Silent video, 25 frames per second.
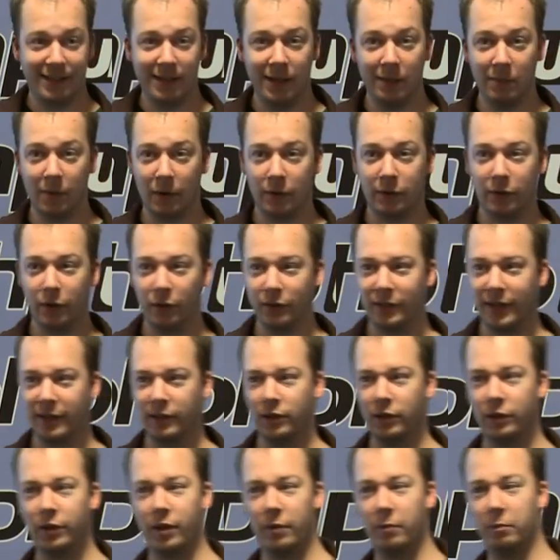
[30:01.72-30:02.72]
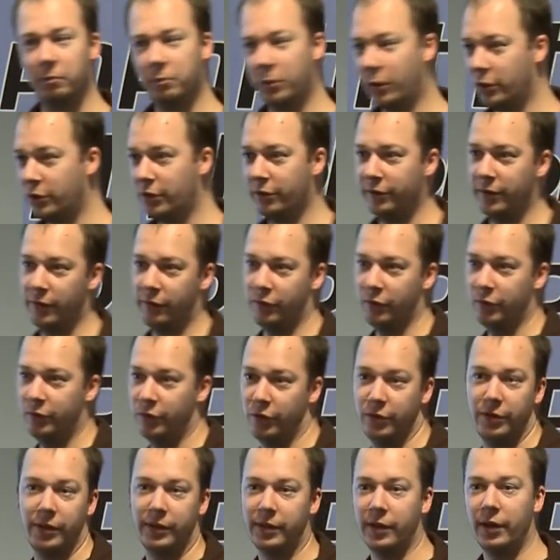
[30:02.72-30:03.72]
Xdebug tools has a bunch of different
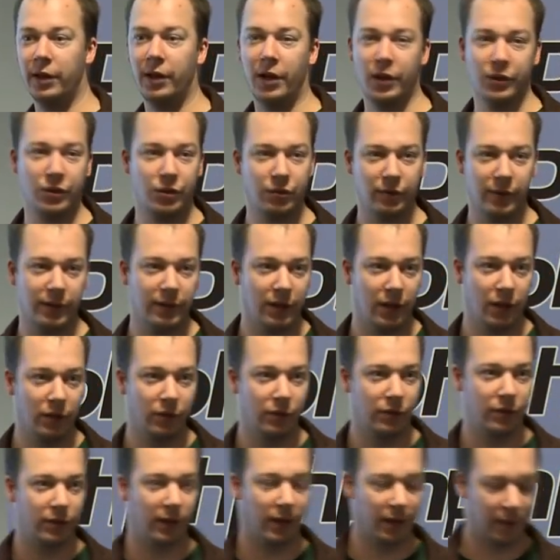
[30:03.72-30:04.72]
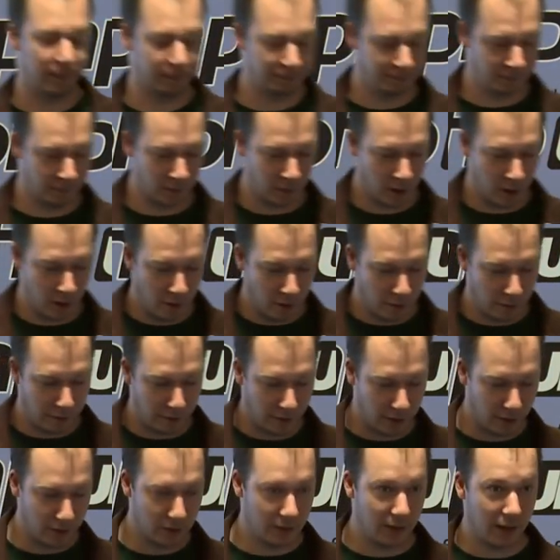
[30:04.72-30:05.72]
tools that can also read those um,
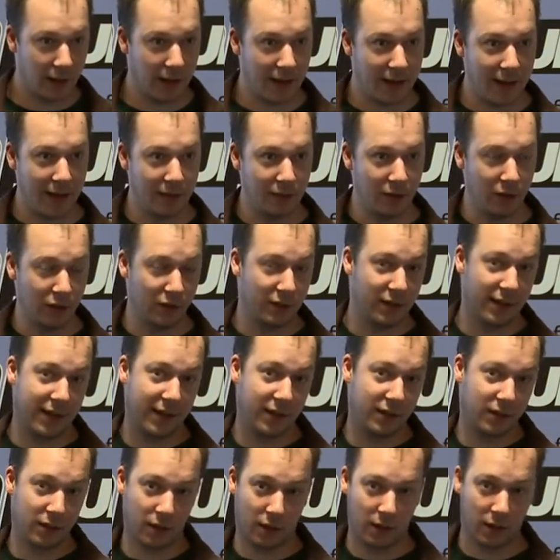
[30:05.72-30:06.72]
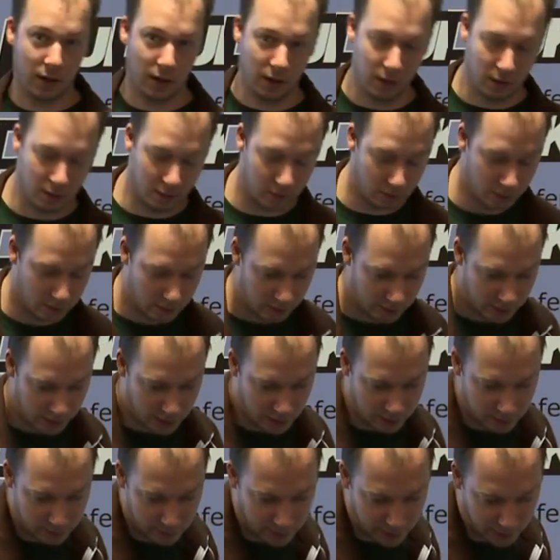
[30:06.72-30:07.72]
files. Again, those links are all
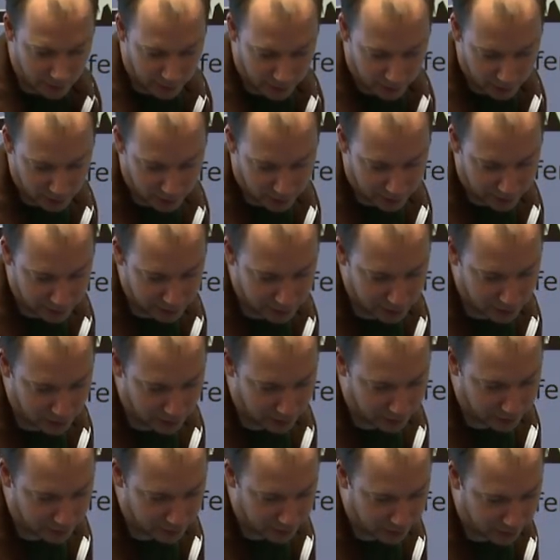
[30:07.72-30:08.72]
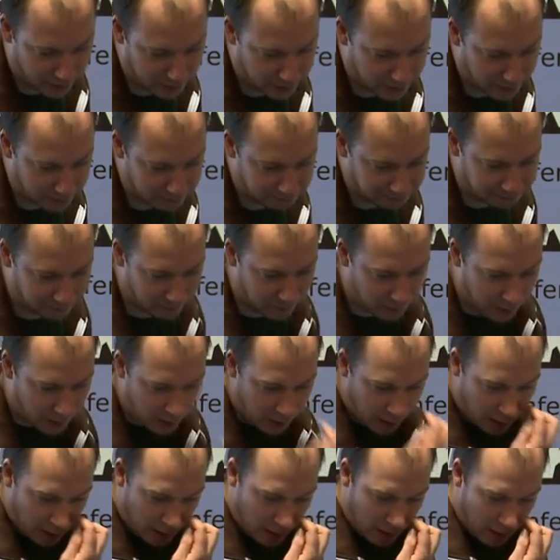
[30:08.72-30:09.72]
in the, in the last slide, so you don't have to write them down.
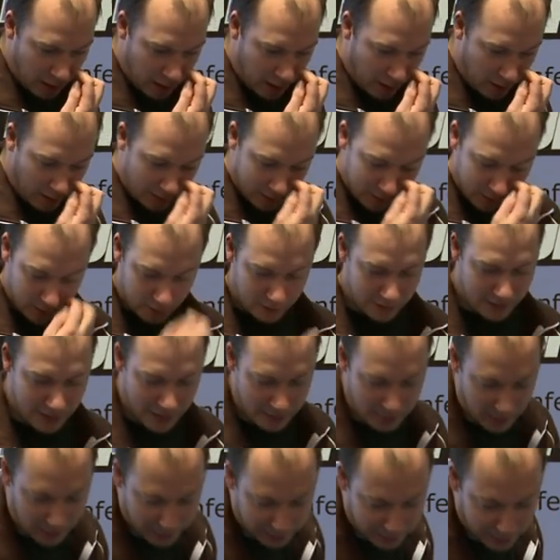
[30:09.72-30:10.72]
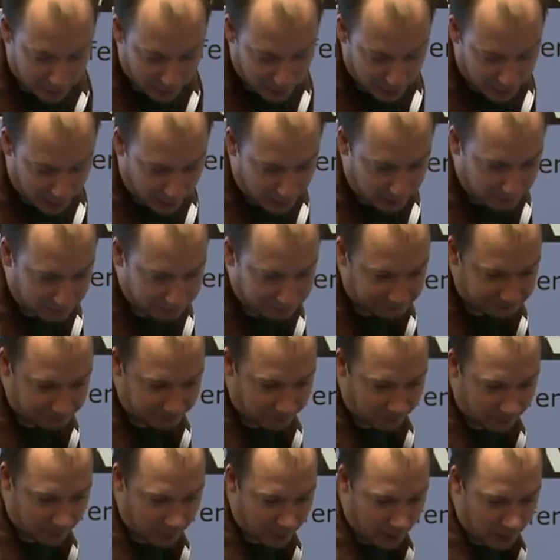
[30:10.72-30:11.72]
All right, so demo I've just done.
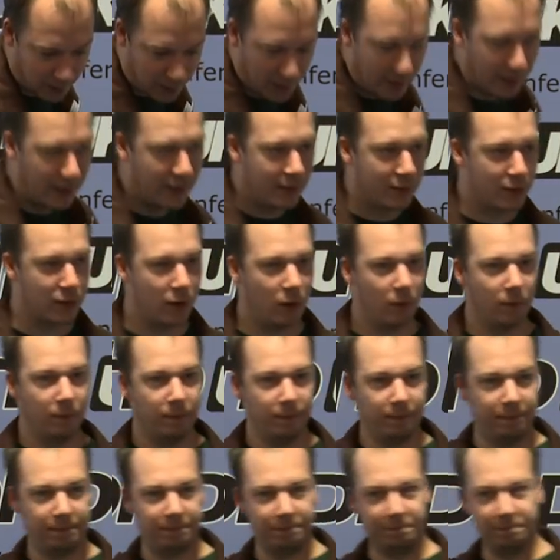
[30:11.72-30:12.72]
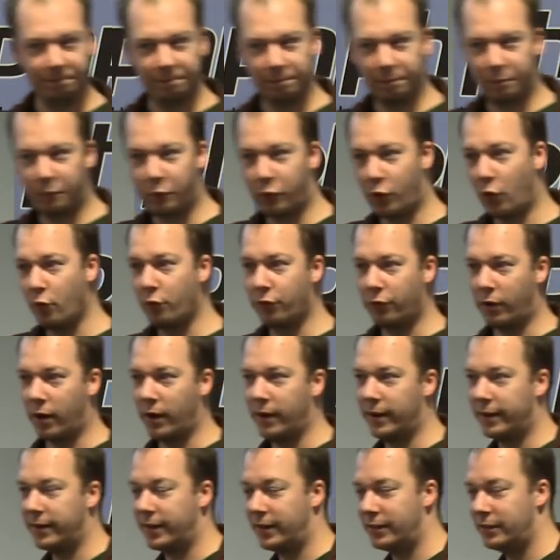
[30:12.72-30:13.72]
So
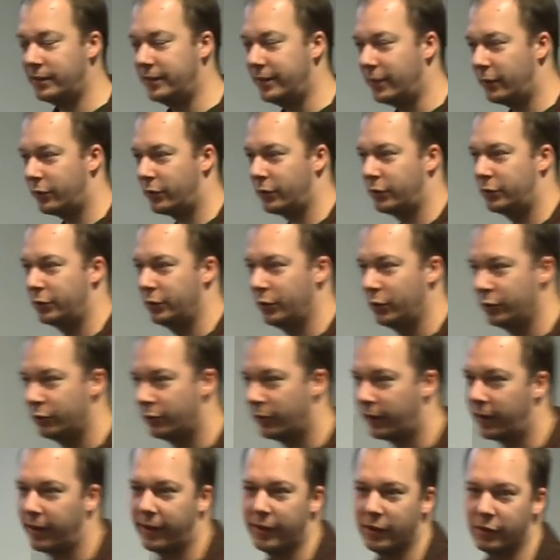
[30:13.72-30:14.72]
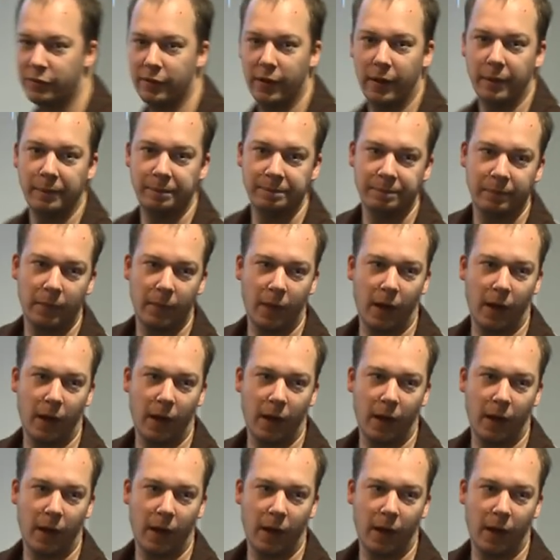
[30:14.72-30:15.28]
profiling, there's different tools for that as well.